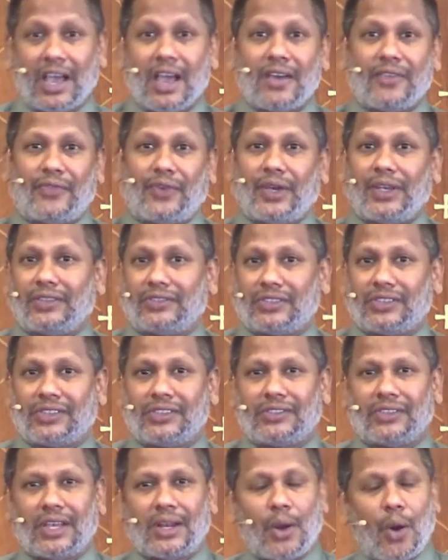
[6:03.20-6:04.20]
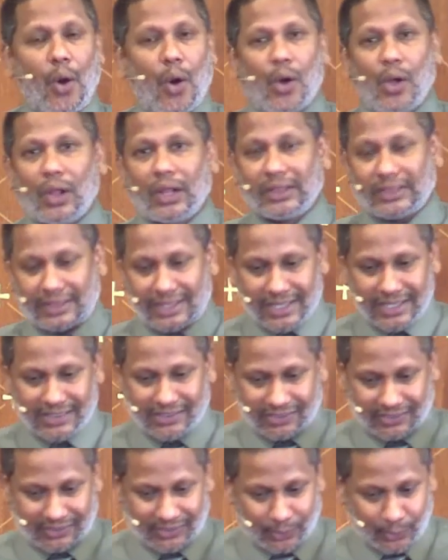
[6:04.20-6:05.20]
faces, and all these
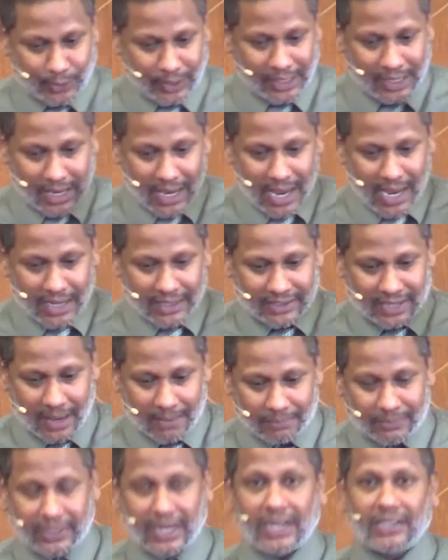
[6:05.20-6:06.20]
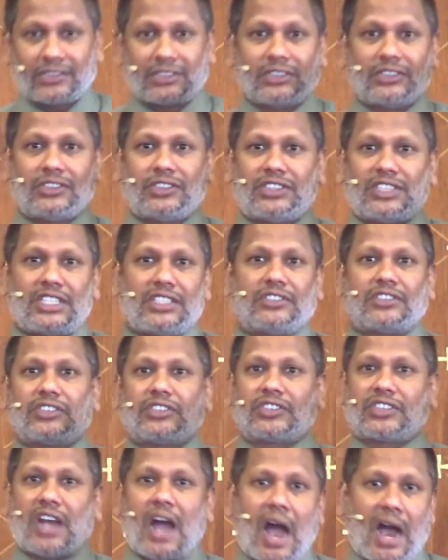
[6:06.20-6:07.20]
three temptations, Jesus
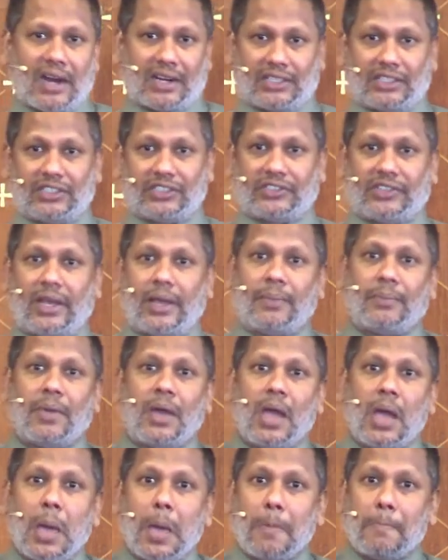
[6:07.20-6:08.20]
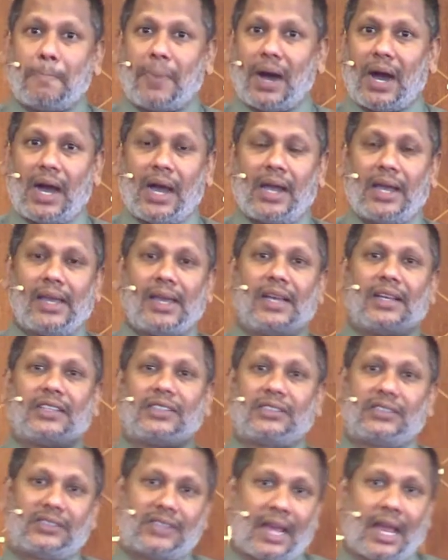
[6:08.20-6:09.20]
conquers them by
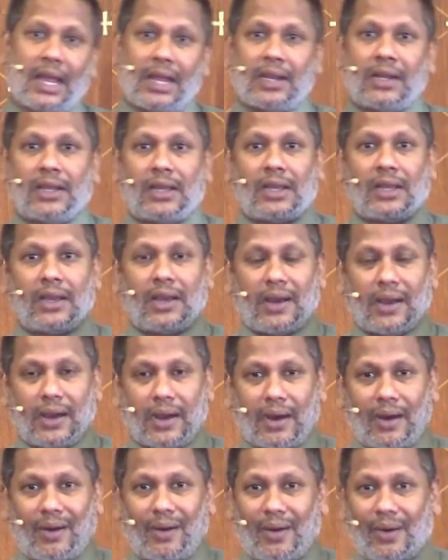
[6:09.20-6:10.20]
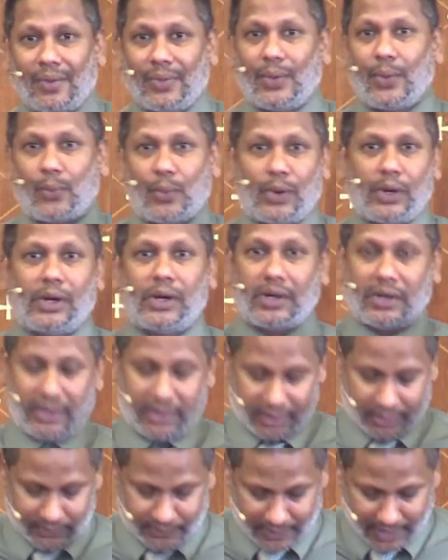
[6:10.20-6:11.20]
standing on the Word
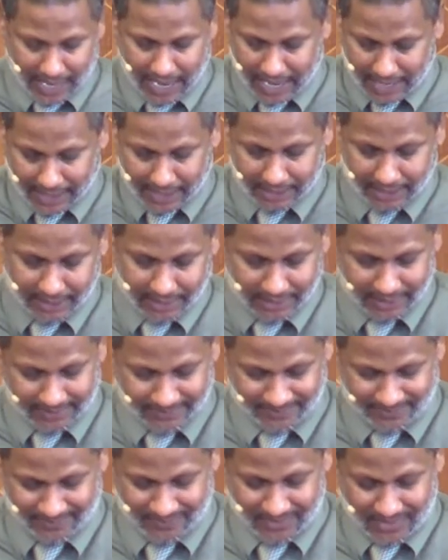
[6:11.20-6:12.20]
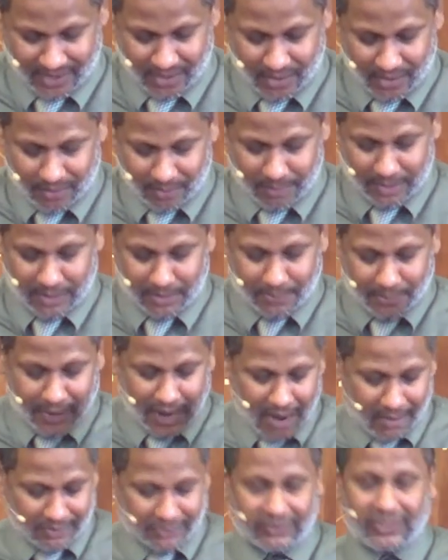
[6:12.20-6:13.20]
of God, by the
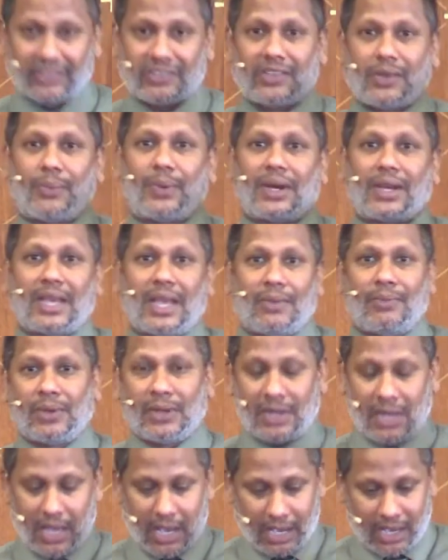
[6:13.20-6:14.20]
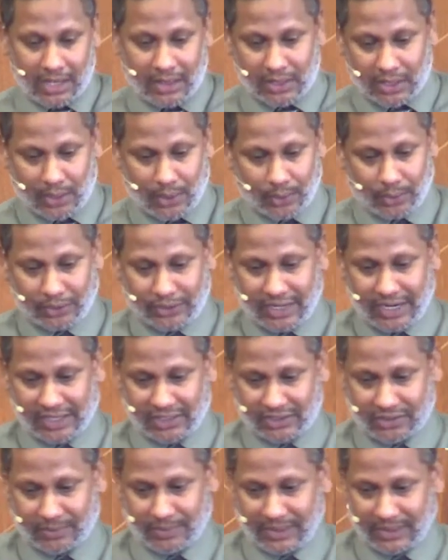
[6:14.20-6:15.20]
promises that were given in the Old
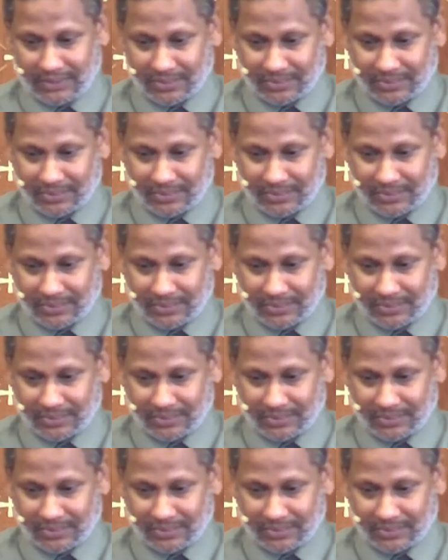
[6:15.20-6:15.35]
Testament.